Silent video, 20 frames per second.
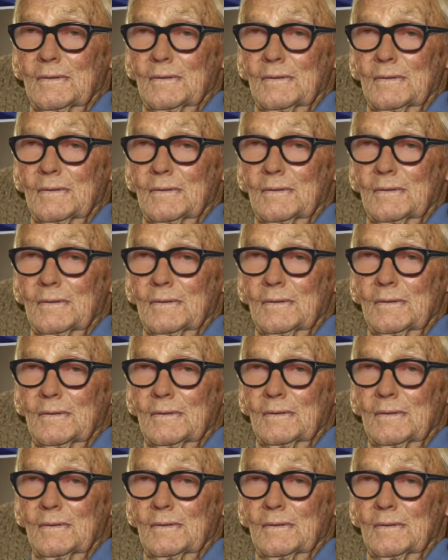
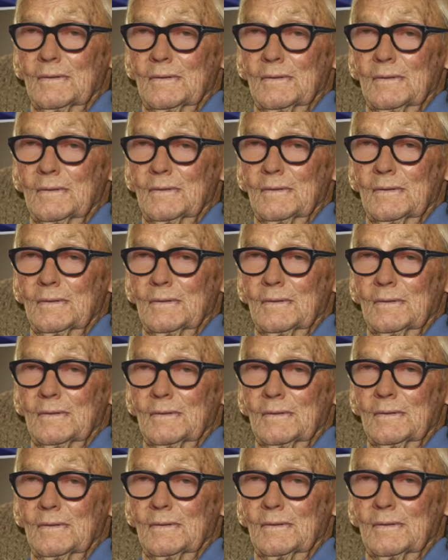
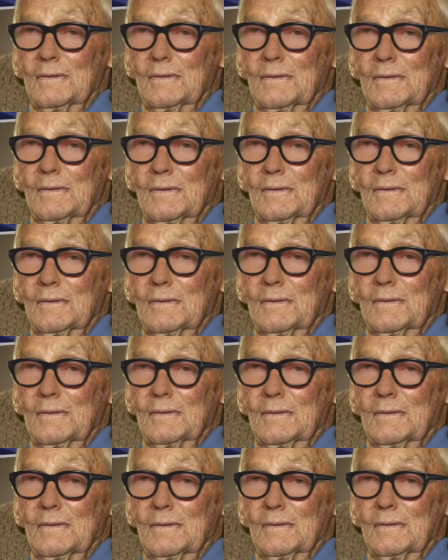
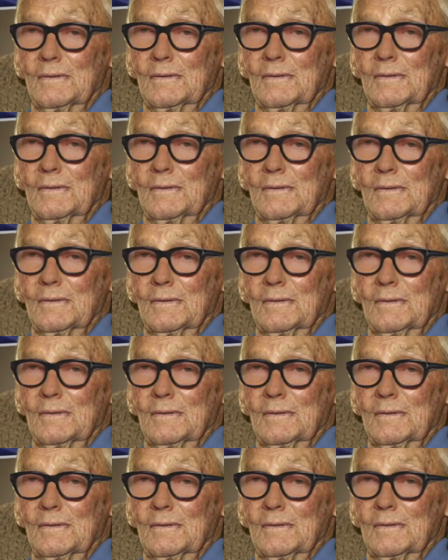
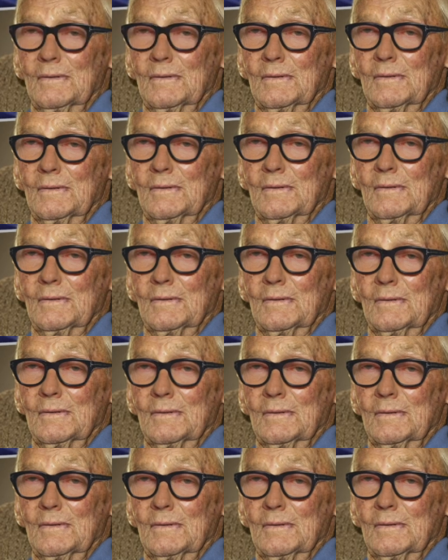
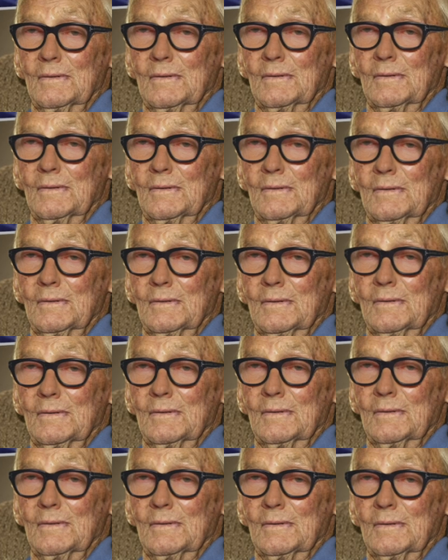
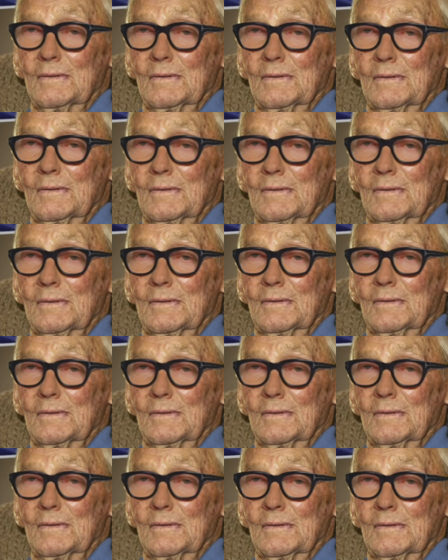
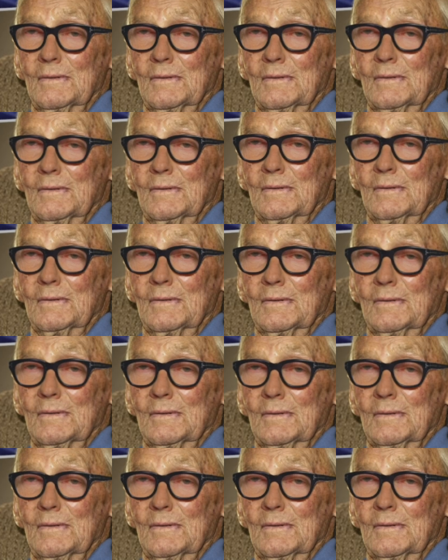This person isn't speaking.